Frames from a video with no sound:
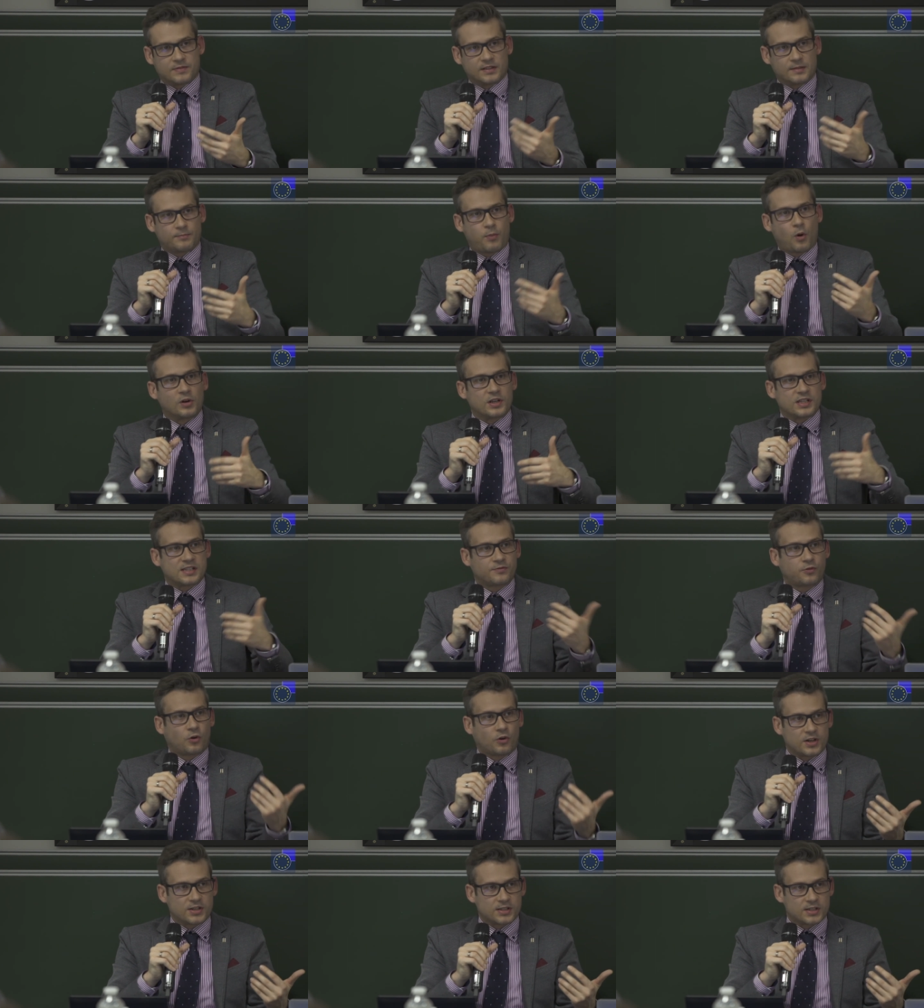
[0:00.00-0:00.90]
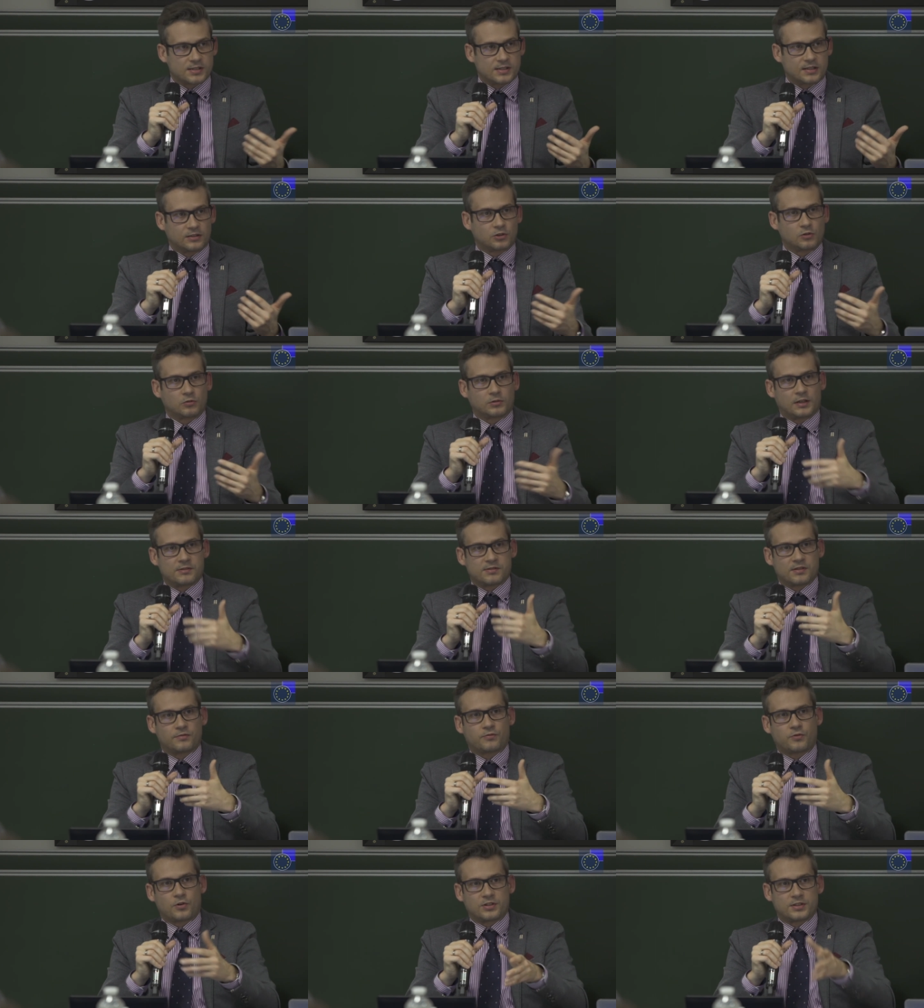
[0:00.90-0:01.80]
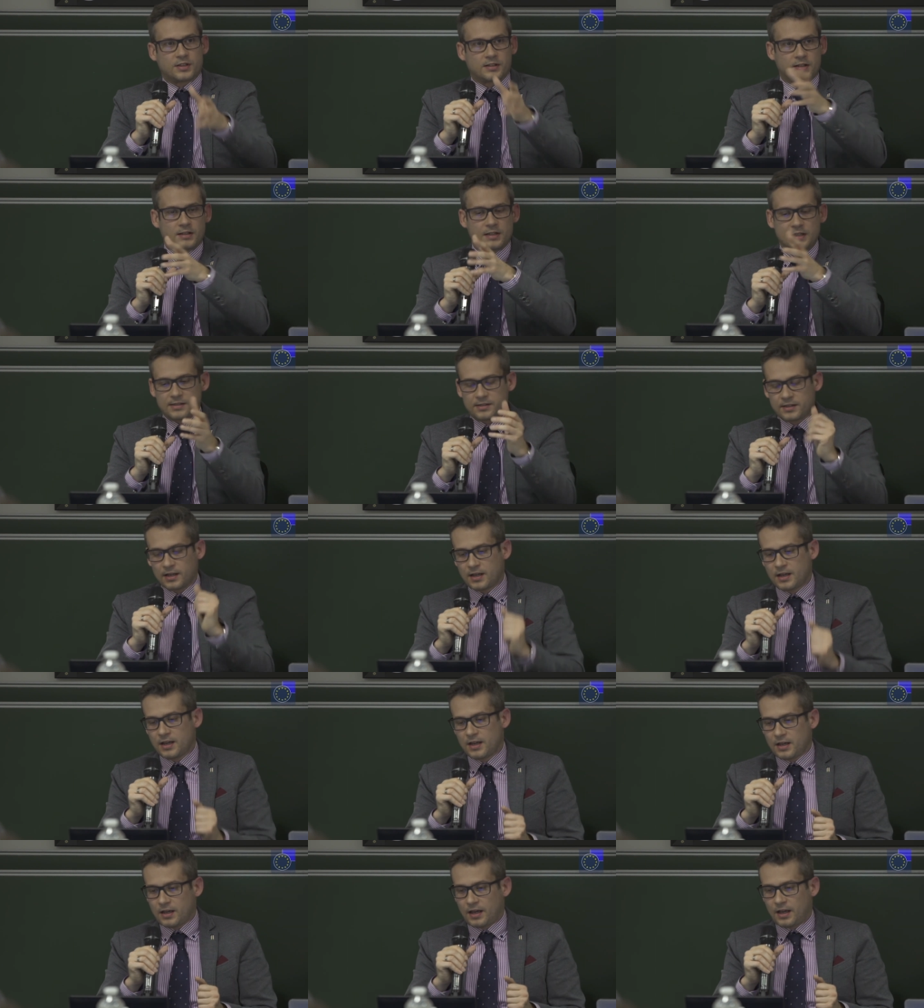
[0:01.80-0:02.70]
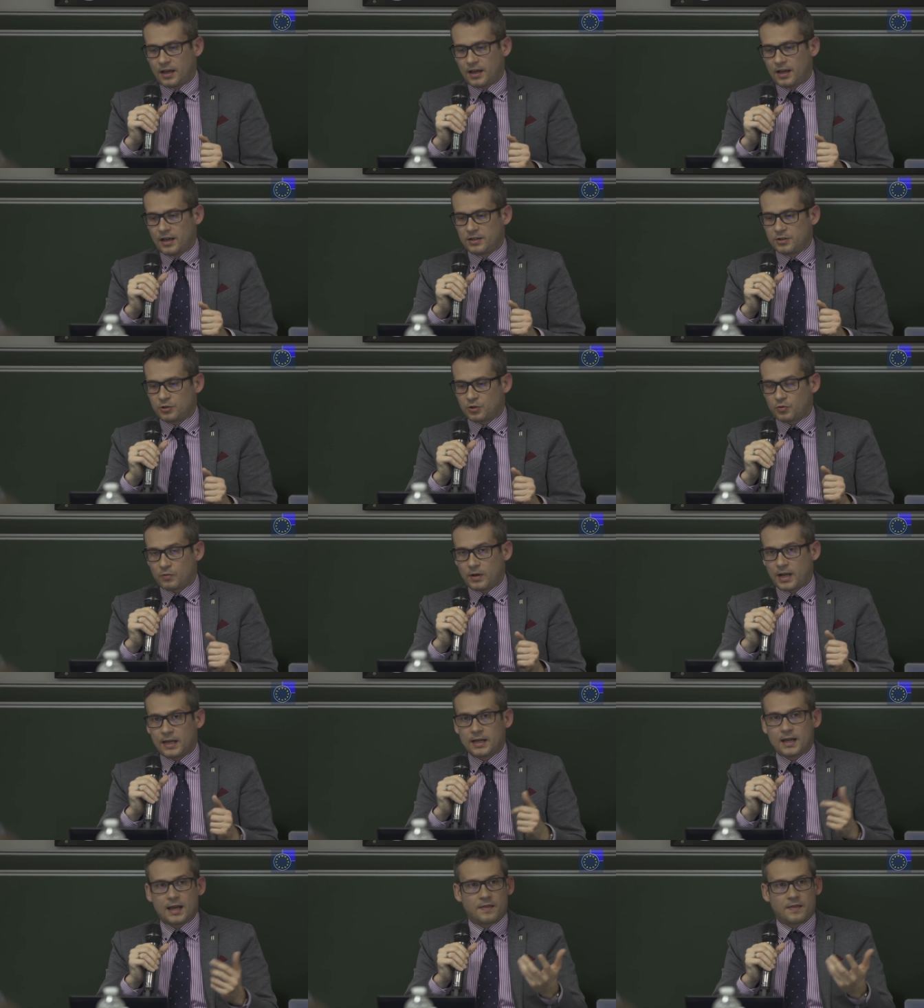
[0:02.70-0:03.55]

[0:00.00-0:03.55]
with the police forces in 2014 in East Ukraine.